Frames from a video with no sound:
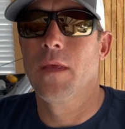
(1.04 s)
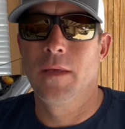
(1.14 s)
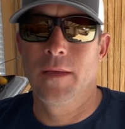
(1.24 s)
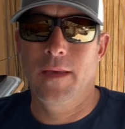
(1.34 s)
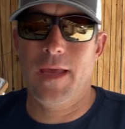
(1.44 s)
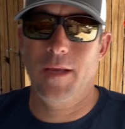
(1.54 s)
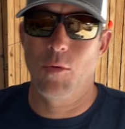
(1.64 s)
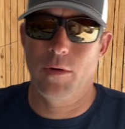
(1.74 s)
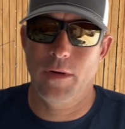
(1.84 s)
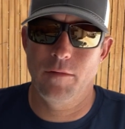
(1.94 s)
Hey, good
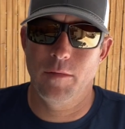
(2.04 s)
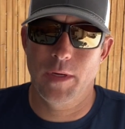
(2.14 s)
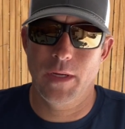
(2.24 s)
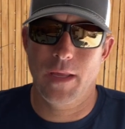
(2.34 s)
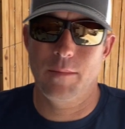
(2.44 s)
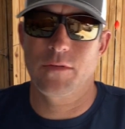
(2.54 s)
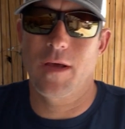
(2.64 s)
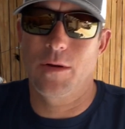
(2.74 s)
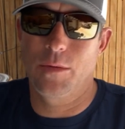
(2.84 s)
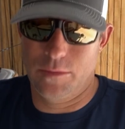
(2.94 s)
morning, everybody. Captain
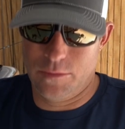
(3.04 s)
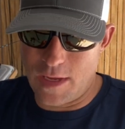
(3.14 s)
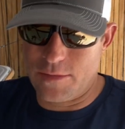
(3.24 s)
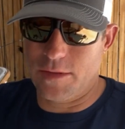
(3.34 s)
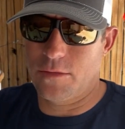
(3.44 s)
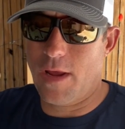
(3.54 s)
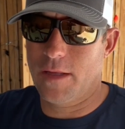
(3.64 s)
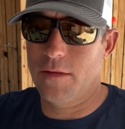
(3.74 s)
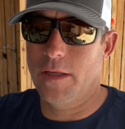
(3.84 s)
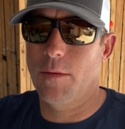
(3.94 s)
Scott Owens, Southeastern
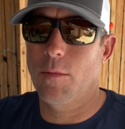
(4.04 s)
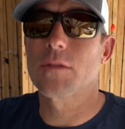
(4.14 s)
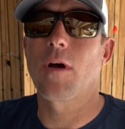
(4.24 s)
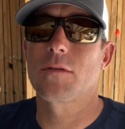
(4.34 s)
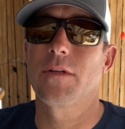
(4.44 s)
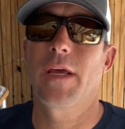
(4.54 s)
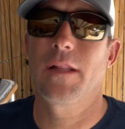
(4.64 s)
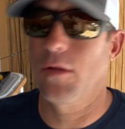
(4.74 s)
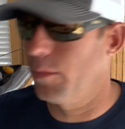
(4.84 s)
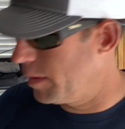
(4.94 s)
Angling. I want to talk today
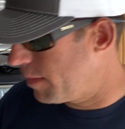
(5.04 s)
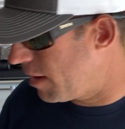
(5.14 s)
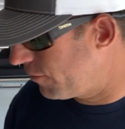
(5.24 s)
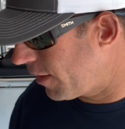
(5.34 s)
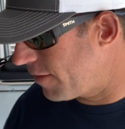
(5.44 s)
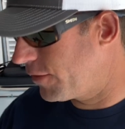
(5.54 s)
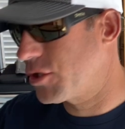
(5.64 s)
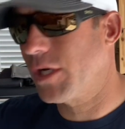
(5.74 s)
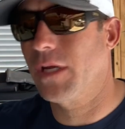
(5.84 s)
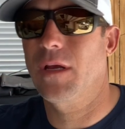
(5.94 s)
a little bit about fly
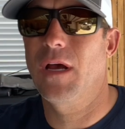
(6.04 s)
fishing.